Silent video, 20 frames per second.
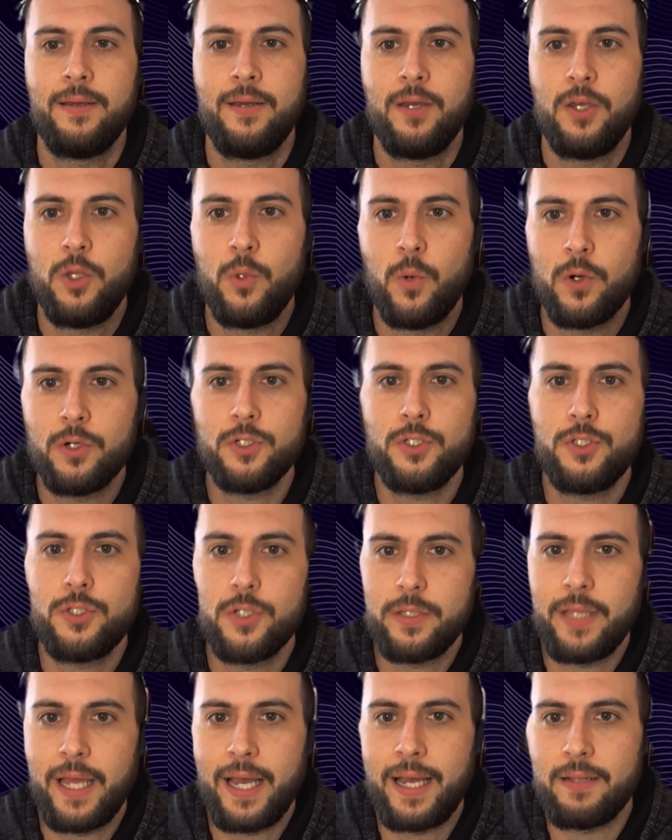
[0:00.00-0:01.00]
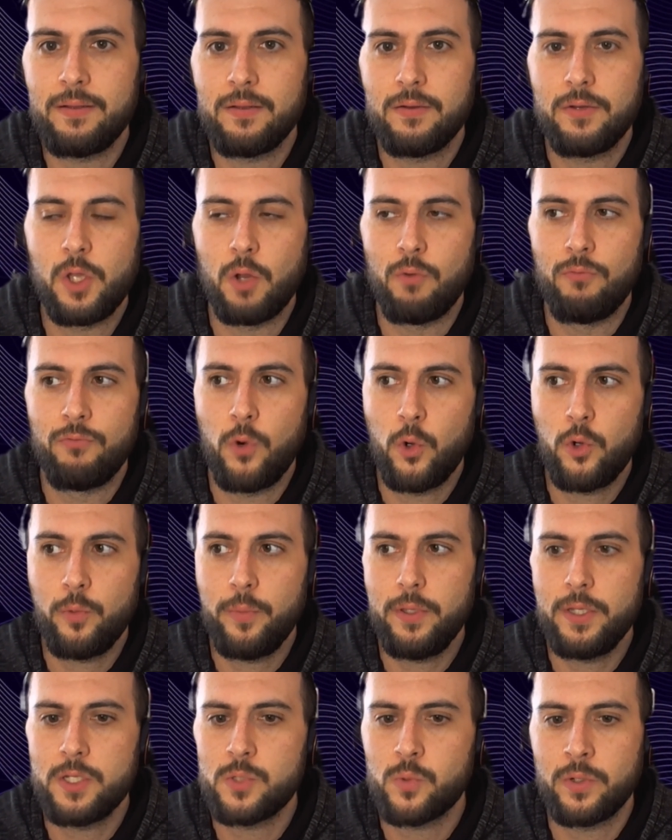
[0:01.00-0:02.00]
you understood that,
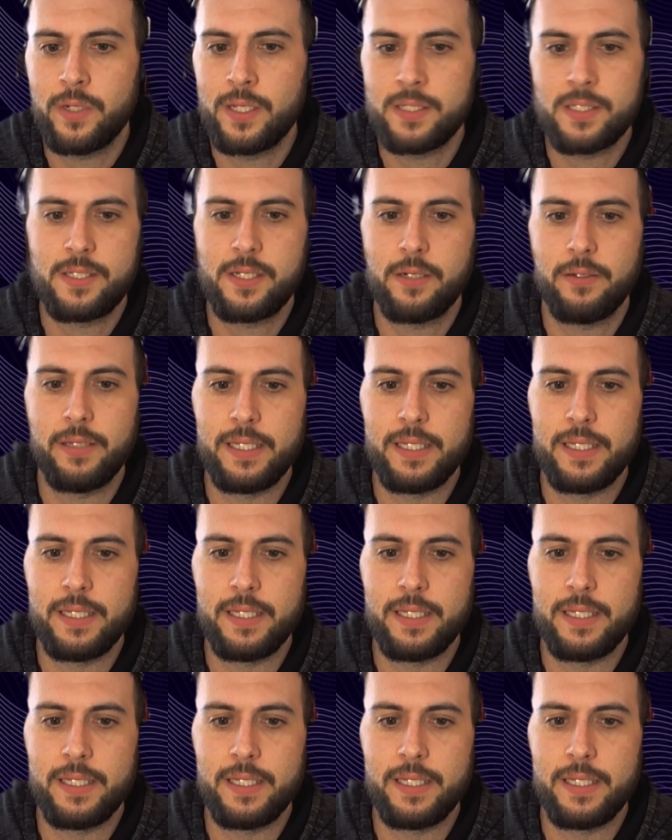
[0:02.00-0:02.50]
vulnerabilities weren't necessarily